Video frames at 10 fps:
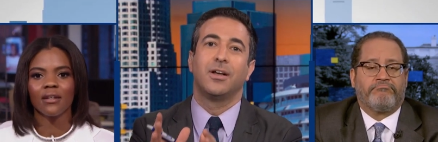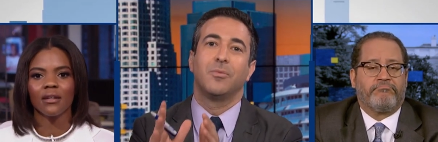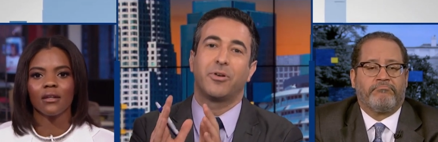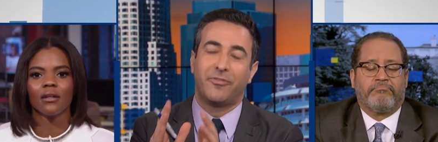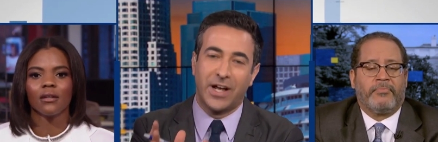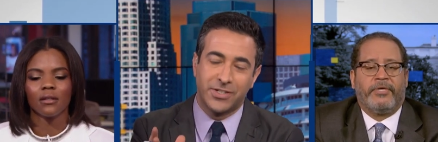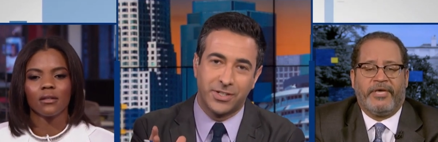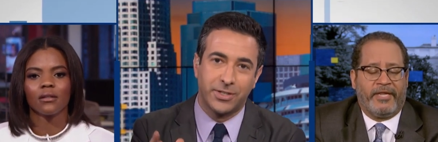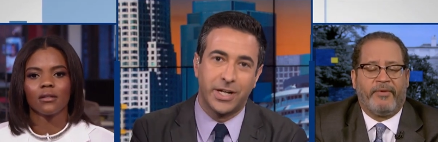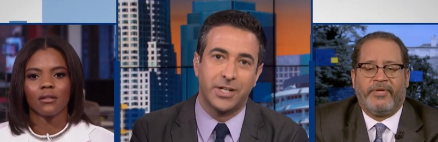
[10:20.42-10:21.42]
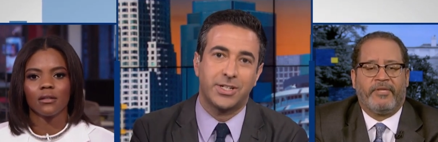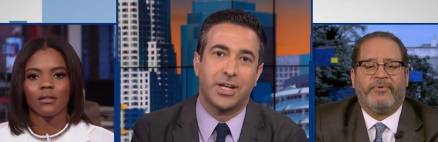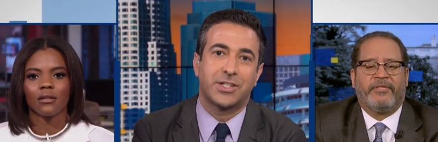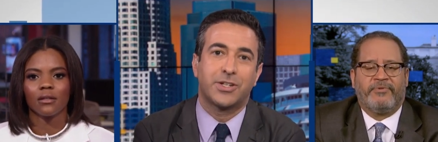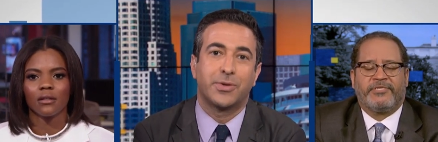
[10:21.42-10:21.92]
Speaker 1: Professor, yeah, you get me, a
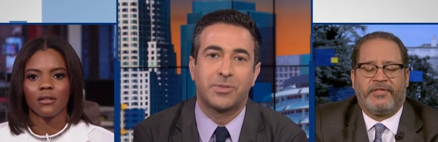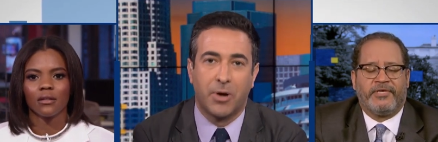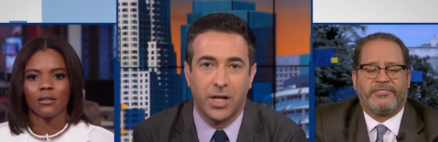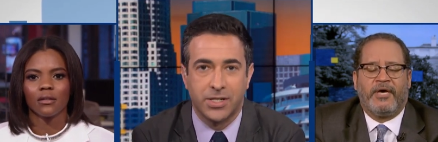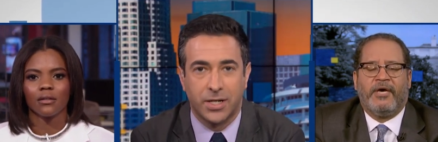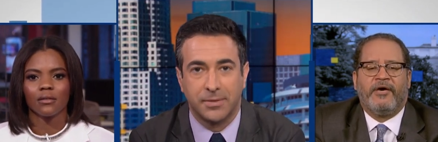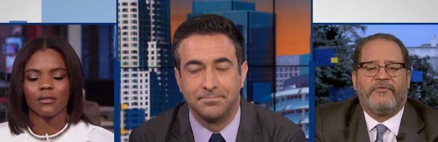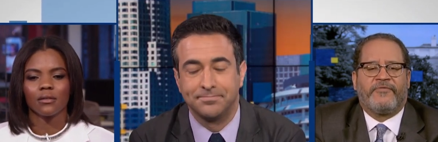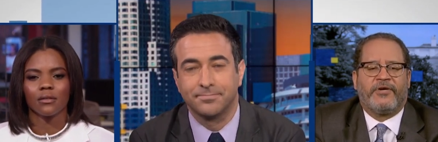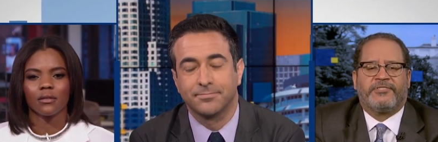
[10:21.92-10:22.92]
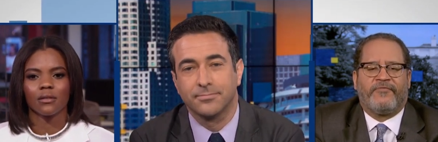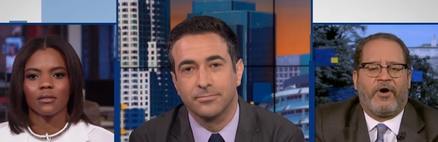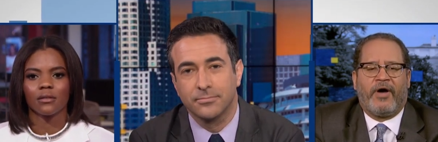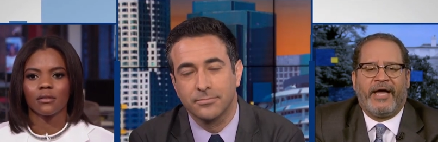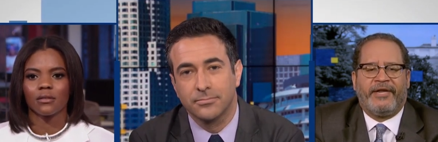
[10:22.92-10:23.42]
chance me, to respond, sir. First of
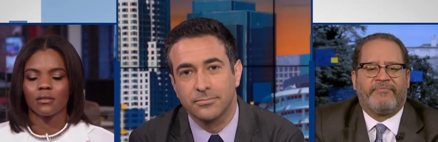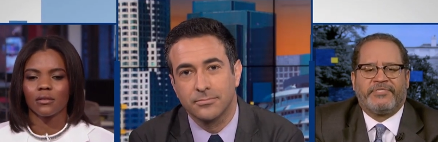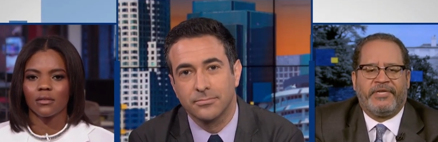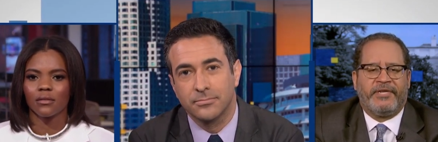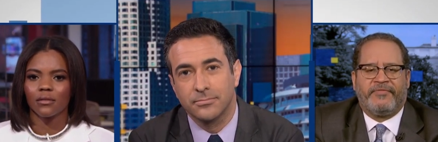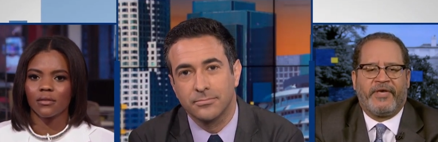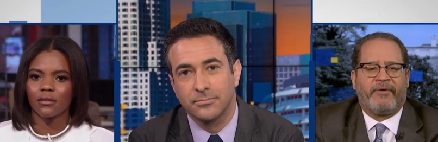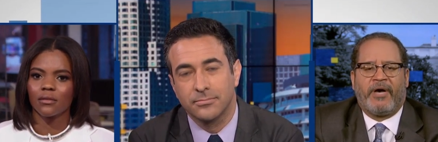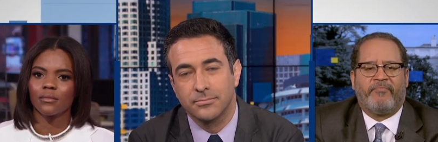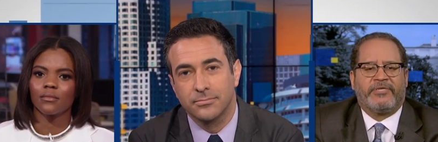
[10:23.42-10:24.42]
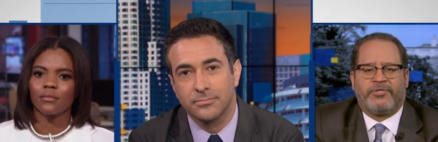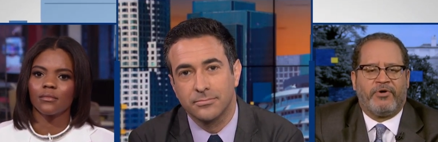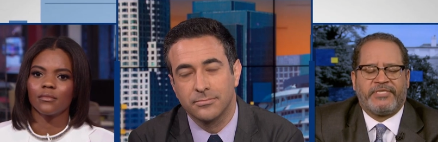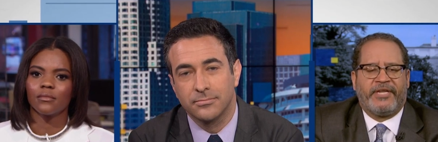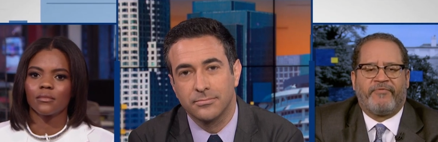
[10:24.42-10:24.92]
all, I never said anything about Ms.
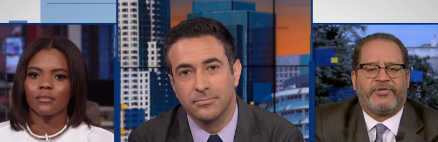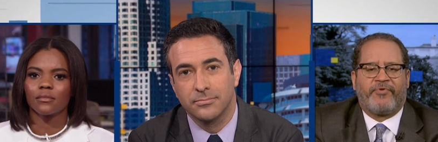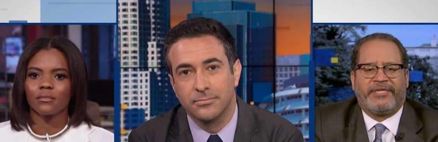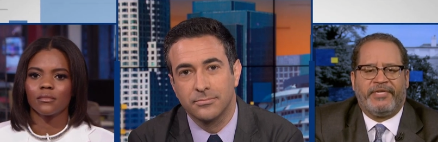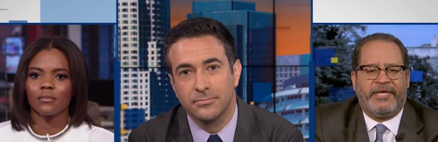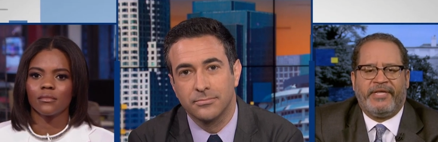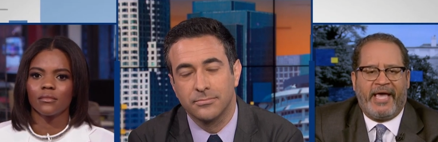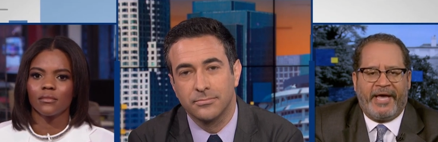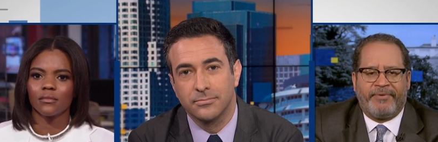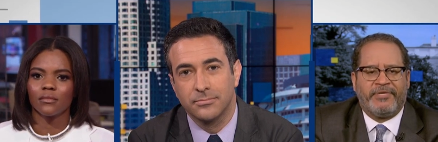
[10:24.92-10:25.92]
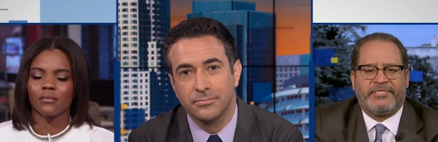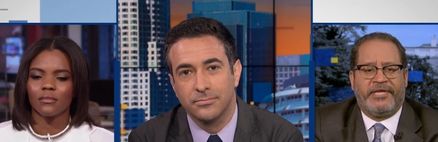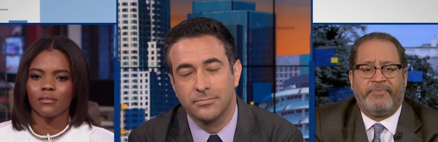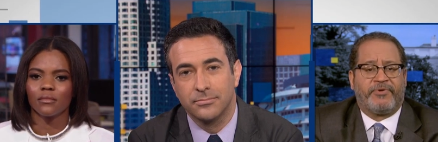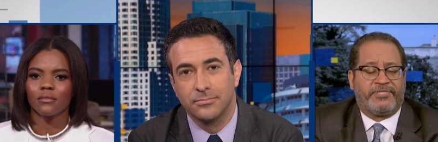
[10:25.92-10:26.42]
Owens. I never directed any animus,
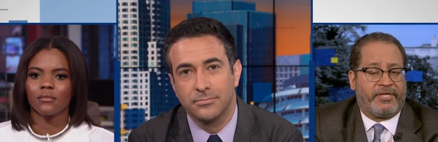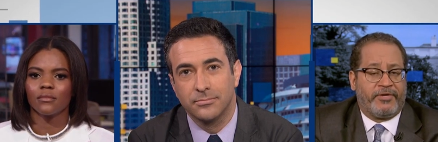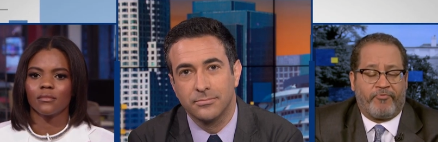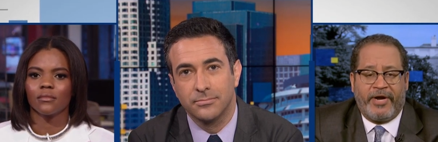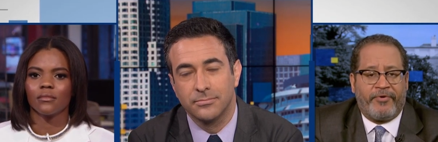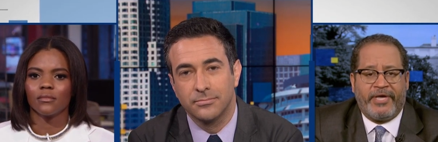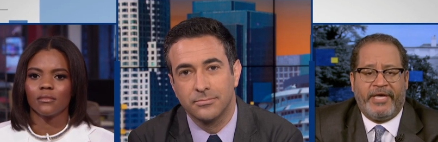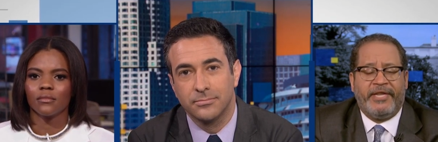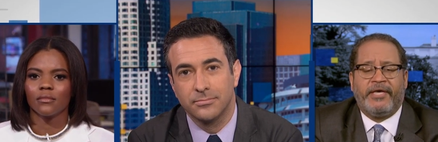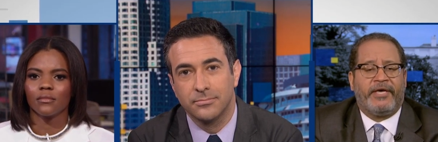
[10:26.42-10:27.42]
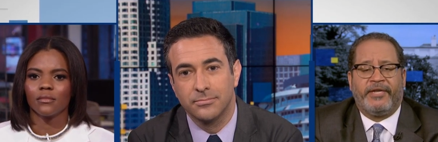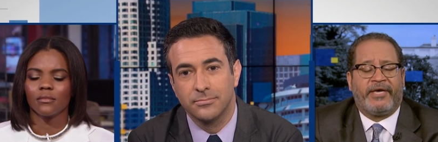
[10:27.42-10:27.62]
any particular rhetoric, any any